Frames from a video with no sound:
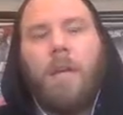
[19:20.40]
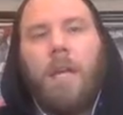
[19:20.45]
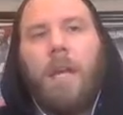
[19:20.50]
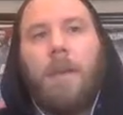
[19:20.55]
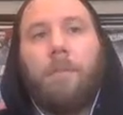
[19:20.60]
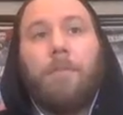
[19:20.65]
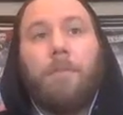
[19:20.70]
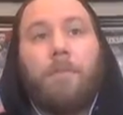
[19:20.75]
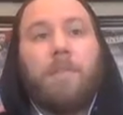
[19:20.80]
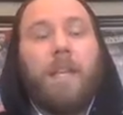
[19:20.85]

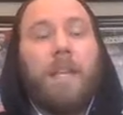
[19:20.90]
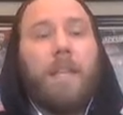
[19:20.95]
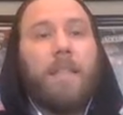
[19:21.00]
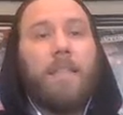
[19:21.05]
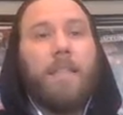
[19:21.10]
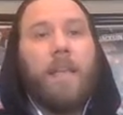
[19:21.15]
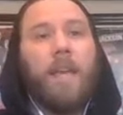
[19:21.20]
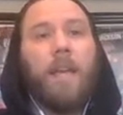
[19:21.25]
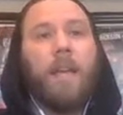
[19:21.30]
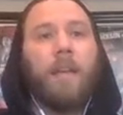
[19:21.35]
if there's
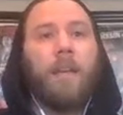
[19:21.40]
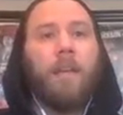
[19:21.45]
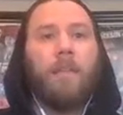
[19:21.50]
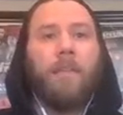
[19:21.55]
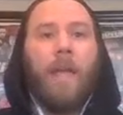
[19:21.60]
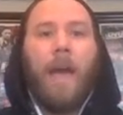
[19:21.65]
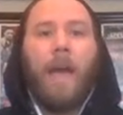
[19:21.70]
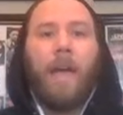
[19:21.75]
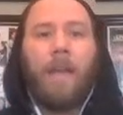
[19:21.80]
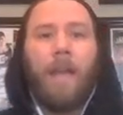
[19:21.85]

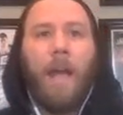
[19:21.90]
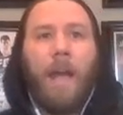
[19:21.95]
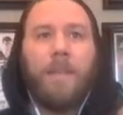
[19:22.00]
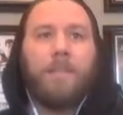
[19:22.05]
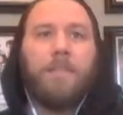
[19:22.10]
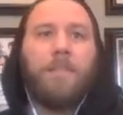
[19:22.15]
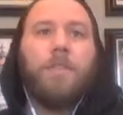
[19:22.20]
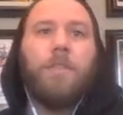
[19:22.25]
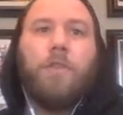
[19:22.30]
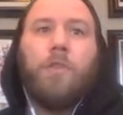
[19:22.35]
anything that
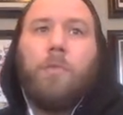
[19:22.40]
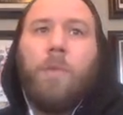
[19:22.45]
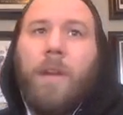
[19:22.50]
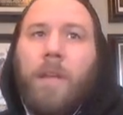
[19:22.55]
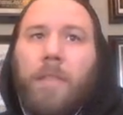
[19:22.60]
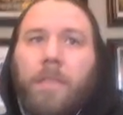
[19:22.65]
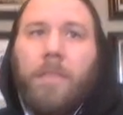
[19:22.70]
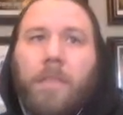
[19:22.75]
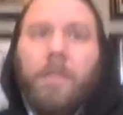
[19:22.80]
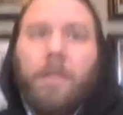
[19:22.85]
has to do
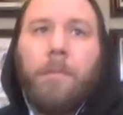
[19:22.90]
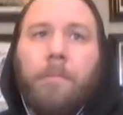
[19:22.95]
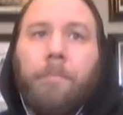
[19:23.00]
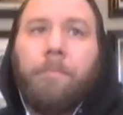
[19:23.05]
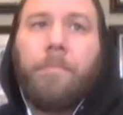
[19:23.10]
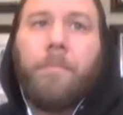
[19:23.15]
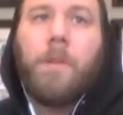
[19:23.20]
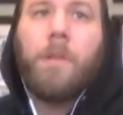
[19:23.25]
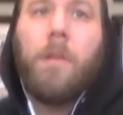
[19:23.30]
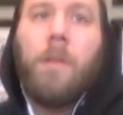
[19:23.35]
with
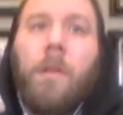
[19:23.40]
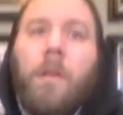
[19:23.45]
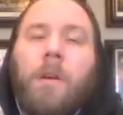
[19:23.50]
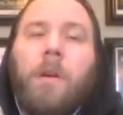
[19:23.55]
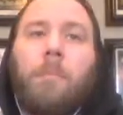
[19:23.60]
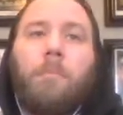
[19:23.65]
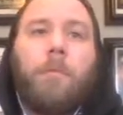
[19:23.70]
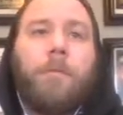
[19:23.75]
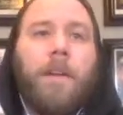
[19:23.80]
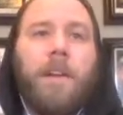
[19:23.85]

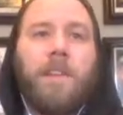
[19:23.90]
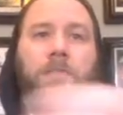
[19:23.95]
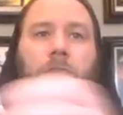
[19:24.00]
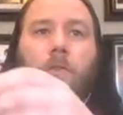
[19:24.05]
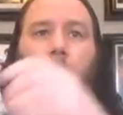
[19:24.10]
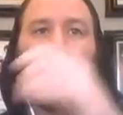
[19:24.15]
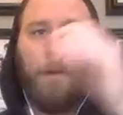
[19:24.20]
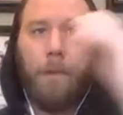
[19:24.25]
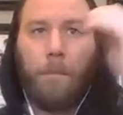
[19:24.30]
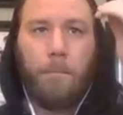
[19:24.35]

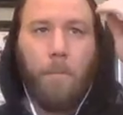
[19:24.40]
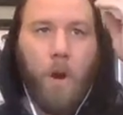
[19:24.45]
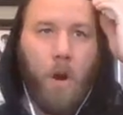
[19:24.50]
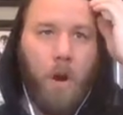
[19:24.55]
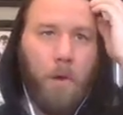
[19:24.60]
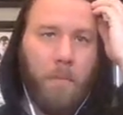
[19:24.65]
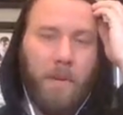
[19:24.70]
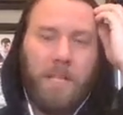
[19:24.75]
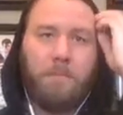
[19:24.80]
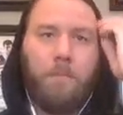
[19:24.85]
professional
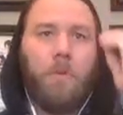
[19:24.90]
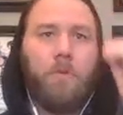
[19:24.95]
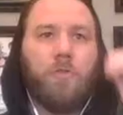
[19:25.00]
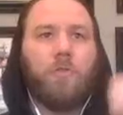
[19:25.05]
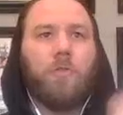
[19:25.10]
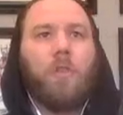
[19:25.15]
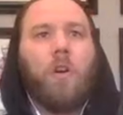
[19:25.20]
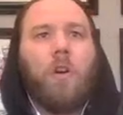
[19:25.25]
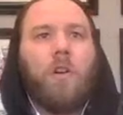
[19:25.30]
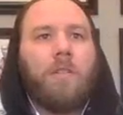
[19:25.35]
football, mixed
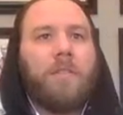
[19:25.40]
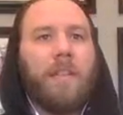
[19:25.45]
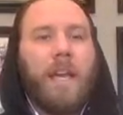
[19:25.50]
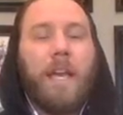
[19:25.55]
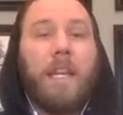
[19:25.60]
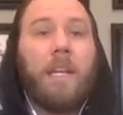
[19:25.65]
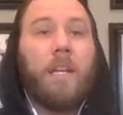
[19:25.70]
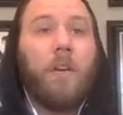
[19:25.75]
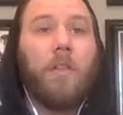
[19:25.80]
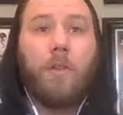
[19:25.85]
martial arts,
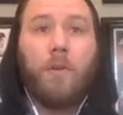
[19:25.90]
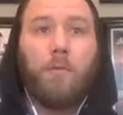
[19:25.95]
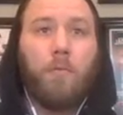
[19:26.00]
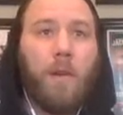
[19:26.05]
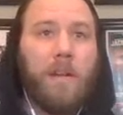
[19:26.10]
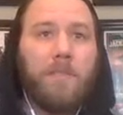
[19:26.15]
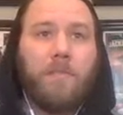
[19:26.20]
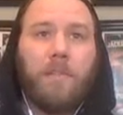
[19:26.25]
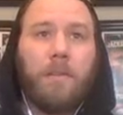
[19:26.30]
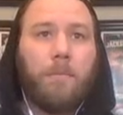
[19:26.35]
any other
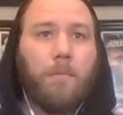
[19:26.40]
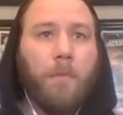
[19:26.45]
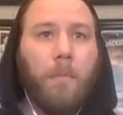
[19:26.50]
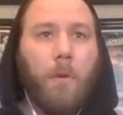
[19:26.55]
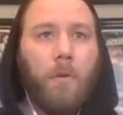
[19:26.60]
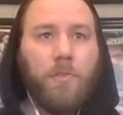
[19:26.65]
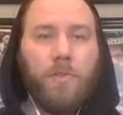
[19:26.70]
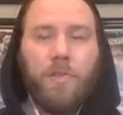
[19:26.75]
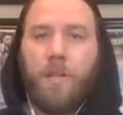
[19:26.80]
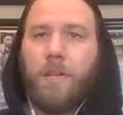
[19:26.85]
wrestling
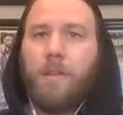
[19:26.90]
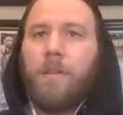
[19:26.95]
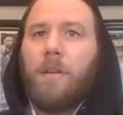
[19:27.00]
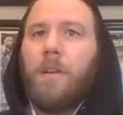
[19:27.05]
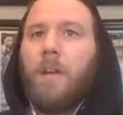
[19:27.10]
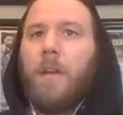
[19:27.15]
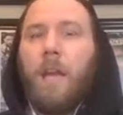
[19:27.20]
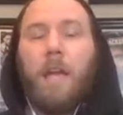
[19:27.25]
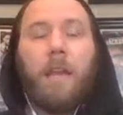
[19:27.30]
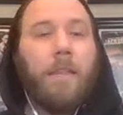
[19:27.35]
promotion,
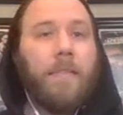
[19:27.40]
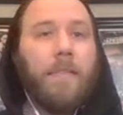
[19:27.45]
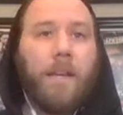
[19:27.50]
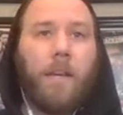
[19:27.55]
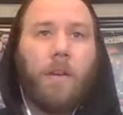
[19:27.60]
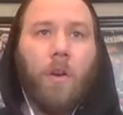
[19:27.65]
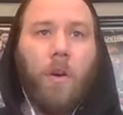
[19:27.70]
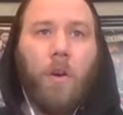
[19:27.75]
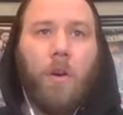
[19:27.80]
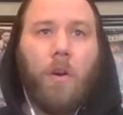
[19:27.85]

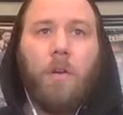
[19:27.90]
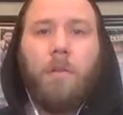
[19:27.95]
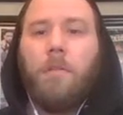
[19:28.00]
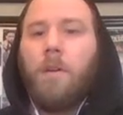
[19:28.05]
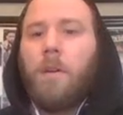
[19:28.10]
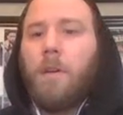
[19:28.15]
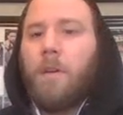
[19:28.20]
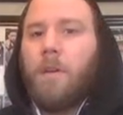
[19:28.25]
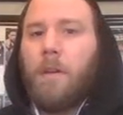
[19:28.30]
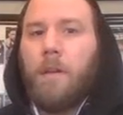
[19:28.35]
anything at
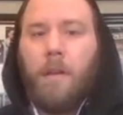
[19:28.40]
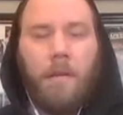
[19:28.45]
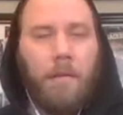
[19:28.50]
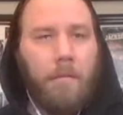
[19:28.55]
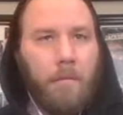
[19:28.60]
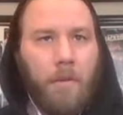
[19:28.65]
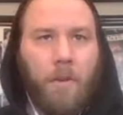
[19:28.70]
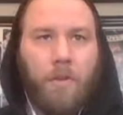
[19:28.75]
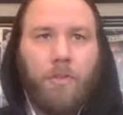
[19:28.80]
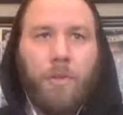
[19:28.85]
all,
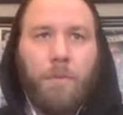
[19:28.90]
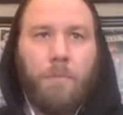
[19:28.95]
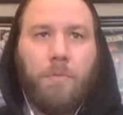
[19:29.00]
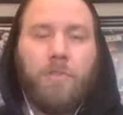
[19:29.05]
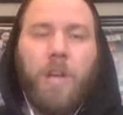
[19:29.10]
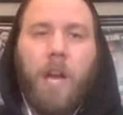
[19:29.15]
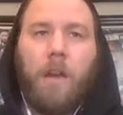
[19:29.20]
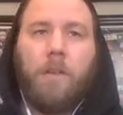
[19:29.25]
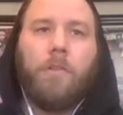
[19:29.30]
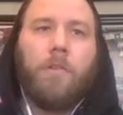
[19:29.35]
a super
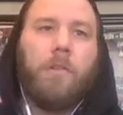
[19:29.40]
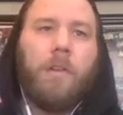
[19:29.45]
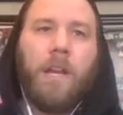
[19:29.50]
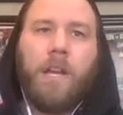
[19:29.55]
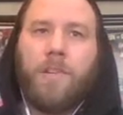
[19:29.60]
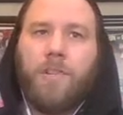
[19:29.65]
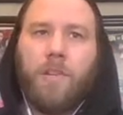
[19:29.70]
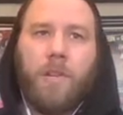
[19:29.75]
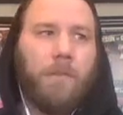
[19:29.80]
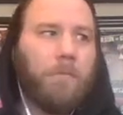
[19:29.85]
chat or
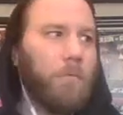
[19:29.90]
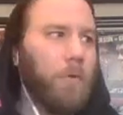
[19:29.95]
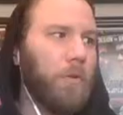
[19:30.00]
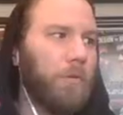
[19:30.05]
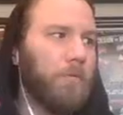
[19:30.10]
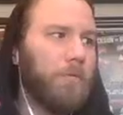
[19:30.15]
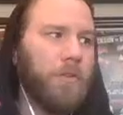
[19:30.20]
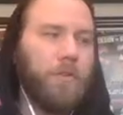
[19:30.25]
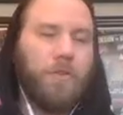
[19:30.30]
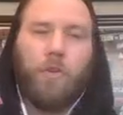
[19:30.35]
donation
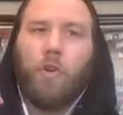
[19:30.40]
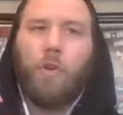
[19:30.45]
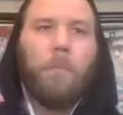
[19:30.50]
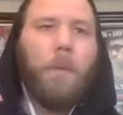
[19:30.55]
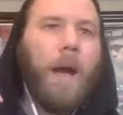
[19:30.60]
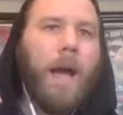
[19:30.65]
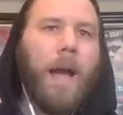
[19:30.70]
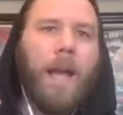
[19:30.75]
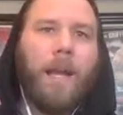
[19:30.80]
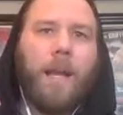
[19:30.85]
will deter
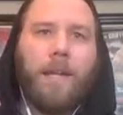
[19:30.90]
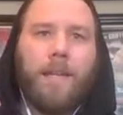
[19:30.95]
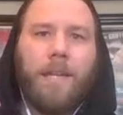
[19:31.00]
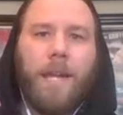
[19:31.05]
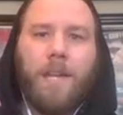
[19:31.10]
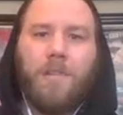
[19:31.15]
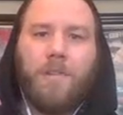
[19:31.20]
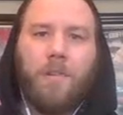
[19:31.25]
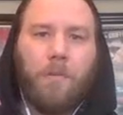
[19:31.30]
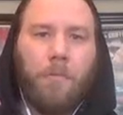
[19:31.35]
my
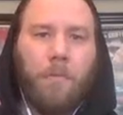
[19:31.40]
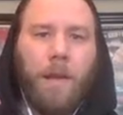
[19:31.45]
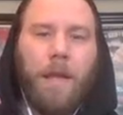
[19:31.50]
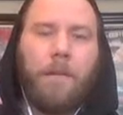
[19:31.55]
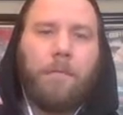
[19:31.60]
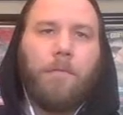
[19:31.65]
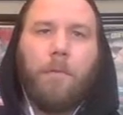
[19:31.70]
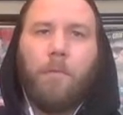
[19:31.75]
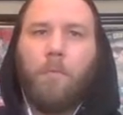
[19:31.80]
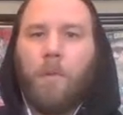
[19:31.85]
attention
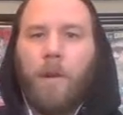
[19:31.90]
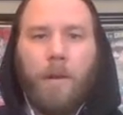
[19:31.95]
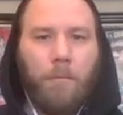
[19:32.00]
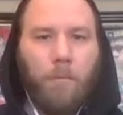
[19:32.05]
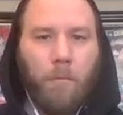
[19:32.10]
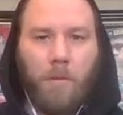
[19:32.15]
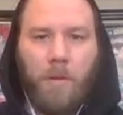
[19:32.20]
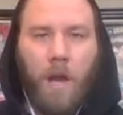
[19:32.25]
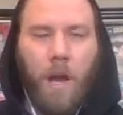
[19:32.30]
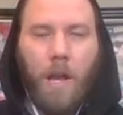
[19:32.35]
away from
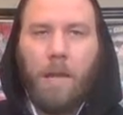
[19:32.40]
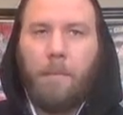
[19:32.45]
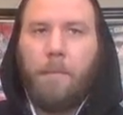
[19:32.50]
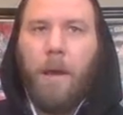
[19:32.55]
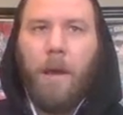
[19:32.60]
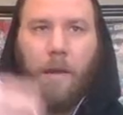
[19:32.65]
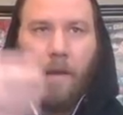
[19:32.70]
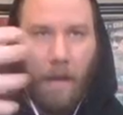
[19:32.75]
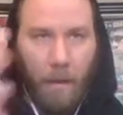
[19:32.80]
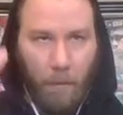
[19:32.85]
whatever we're talking
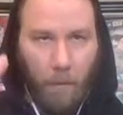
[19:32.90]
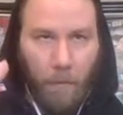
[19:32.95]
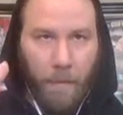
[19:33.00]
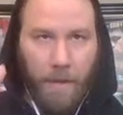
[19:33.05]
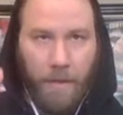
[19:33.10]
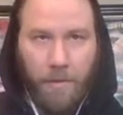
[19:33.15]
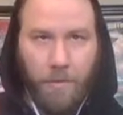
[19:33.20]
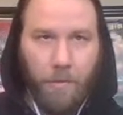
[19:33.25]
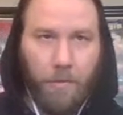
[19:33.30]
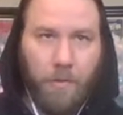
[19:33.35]
about, and I will
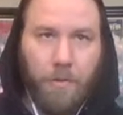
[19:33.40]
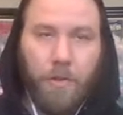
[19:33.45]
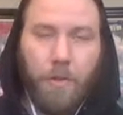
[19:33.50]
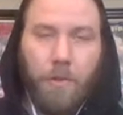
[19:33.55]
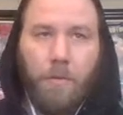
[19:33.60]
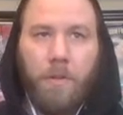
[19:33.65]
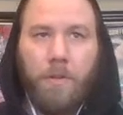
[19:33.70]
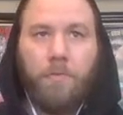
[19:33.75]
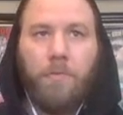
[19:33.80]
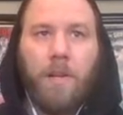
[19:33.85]
make sure
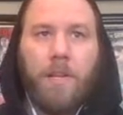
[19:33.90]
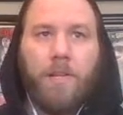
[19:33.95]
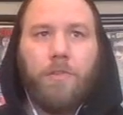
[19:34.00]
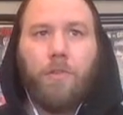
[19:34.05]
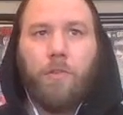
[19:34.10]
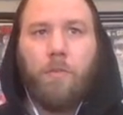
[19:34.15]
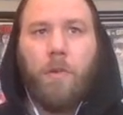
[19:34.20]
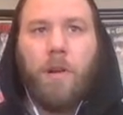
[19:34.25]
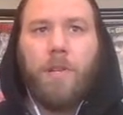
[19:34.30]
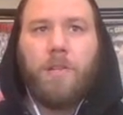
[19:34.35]
to address
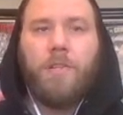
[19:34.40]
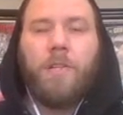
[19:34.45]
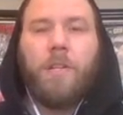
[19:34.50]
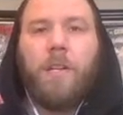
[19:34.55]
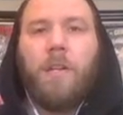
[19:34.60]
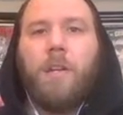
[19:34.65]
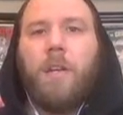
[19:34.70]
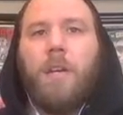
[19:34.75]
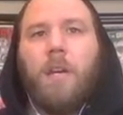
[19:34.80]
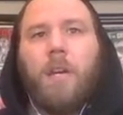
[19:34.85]
your
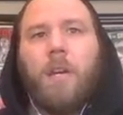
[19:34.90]
question